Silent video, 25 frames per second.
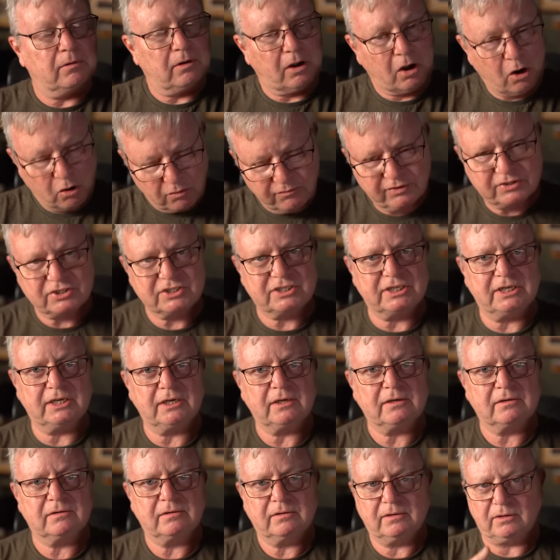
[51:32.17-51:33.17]
oversteer
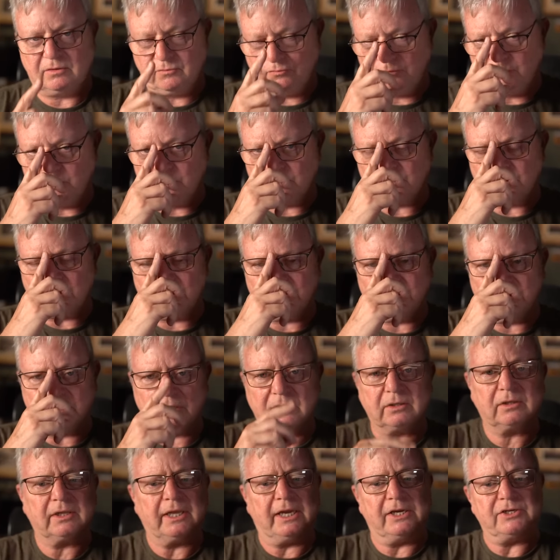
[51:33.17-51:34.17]
in a four-wheel drive
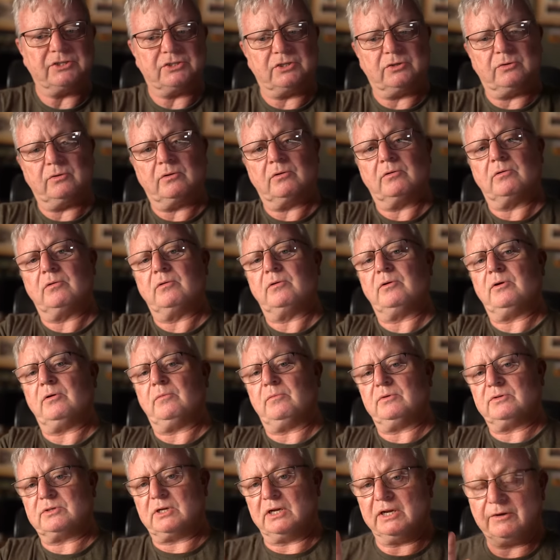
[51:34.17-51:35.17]
vehicle as you, you
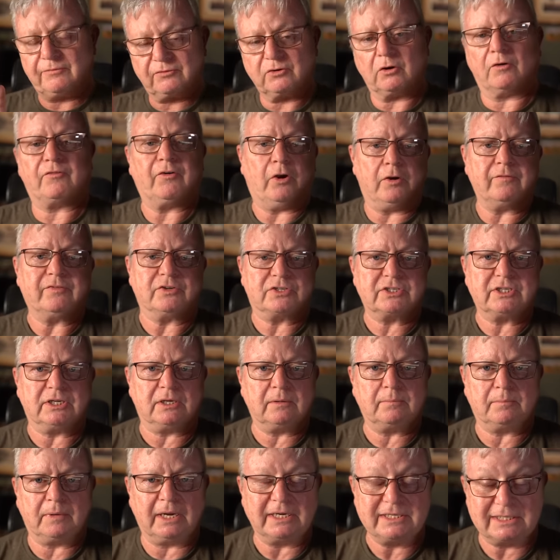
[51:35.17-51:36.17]
lift off
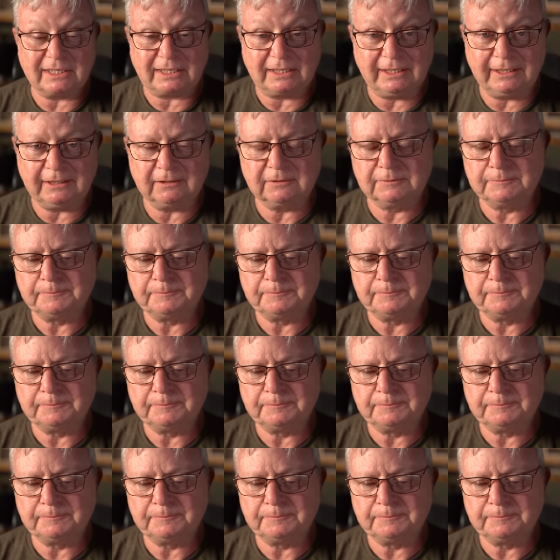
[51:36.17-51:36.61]
oversteer, basically.